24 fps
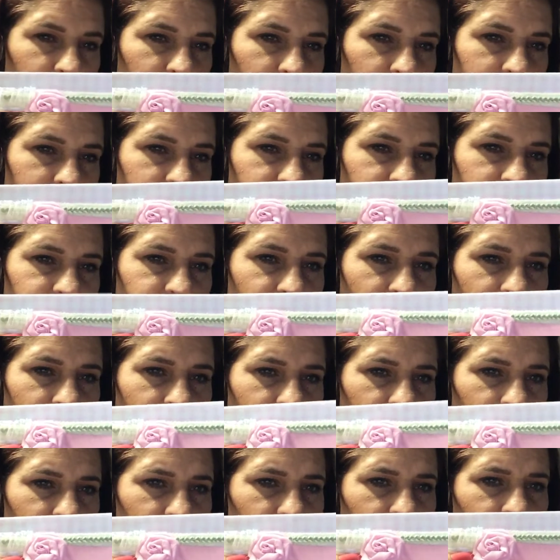lace
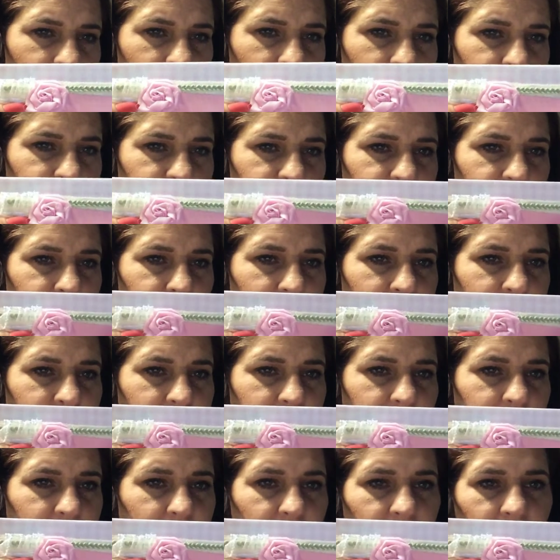there. And then she
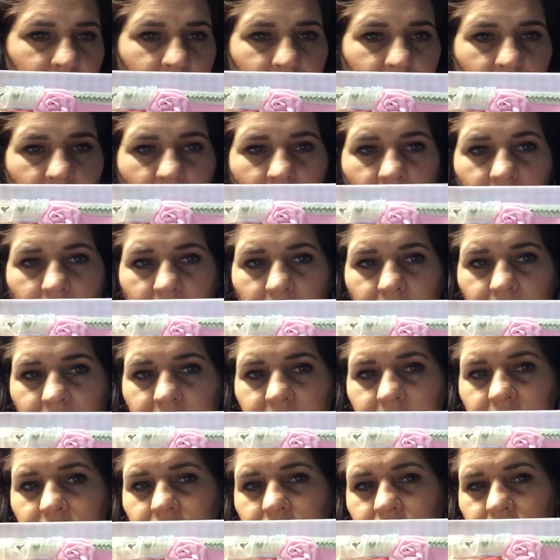made
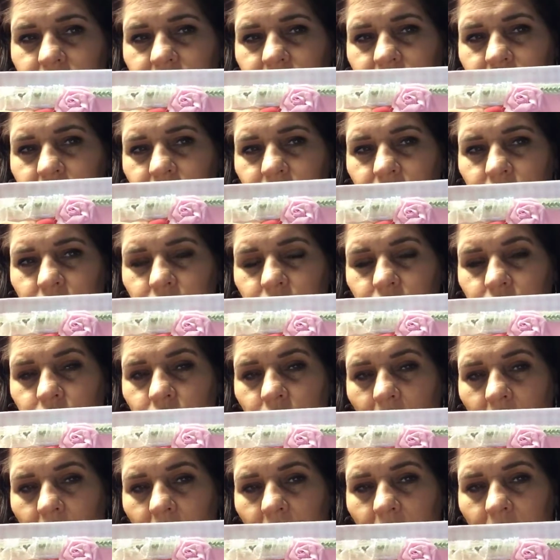these
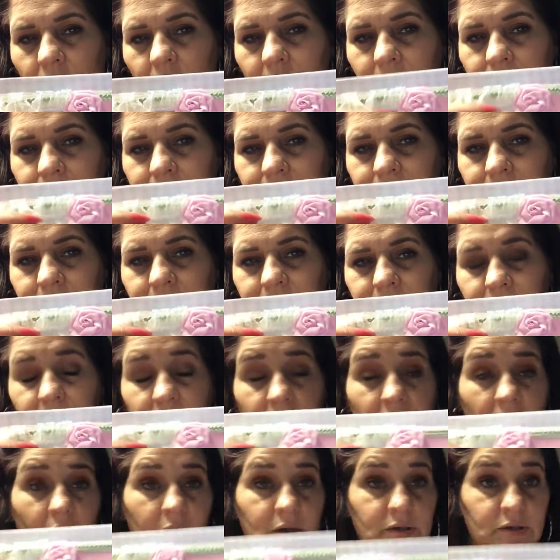two, um,
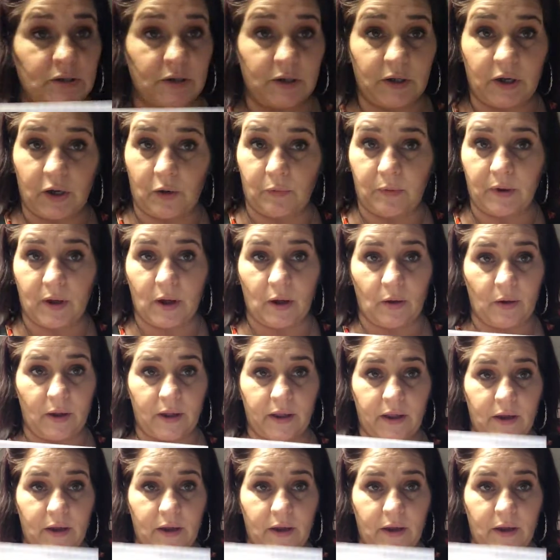see, here we go. I